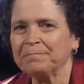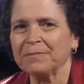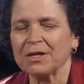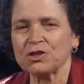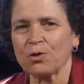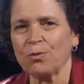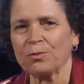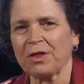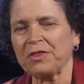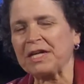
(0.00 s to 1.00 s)
So
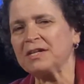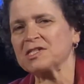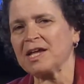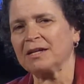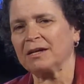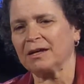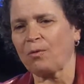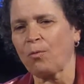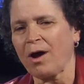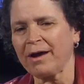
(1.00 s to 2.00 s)
the thing is that
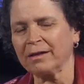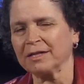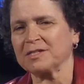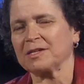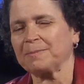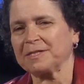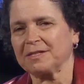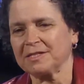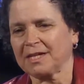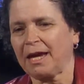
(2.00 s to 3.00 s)
while a
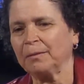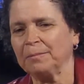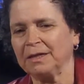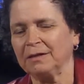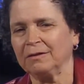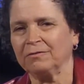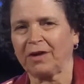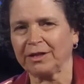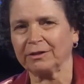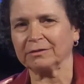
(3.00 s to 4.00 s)
substance can be
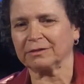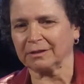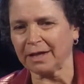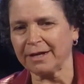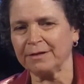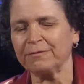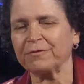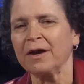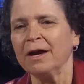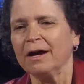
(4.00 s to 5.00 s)
vital to life,